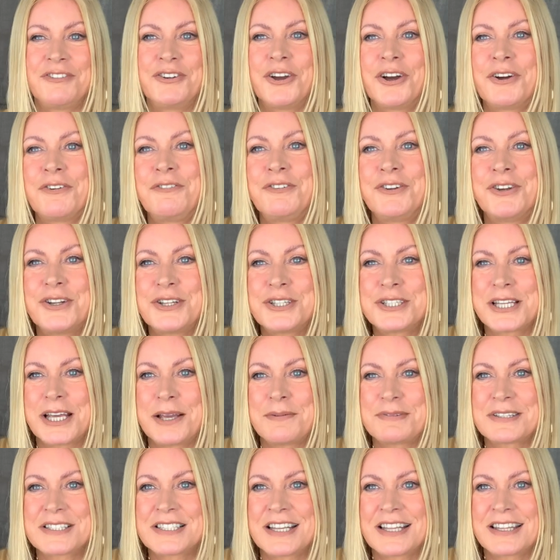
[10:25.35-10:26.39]
you a few
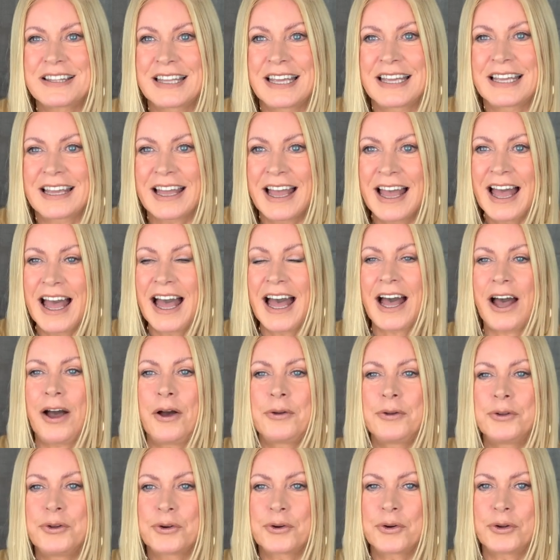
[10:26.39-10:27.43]
tips to think how
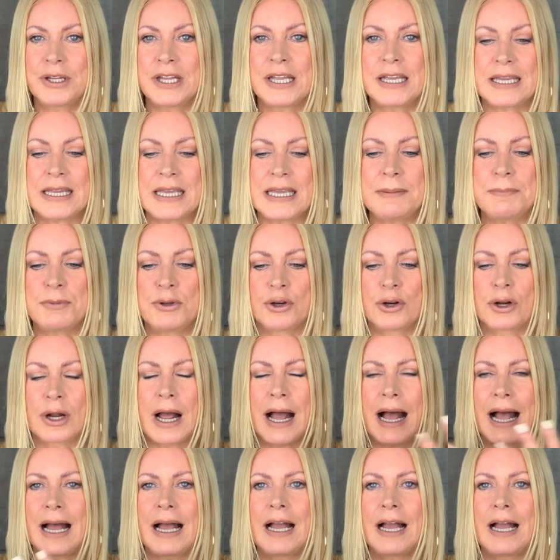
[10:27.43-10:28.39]
you're going to keep your